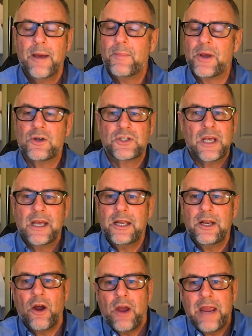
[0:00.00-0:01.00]
Because,
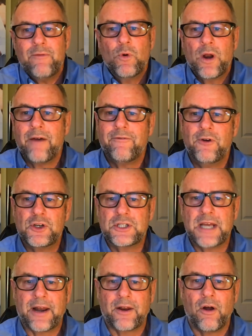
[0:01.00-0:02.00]
even when I first
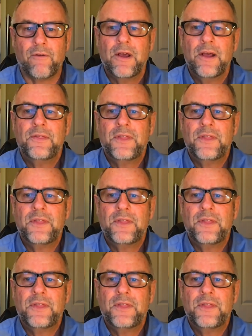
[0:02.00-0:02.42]
started off,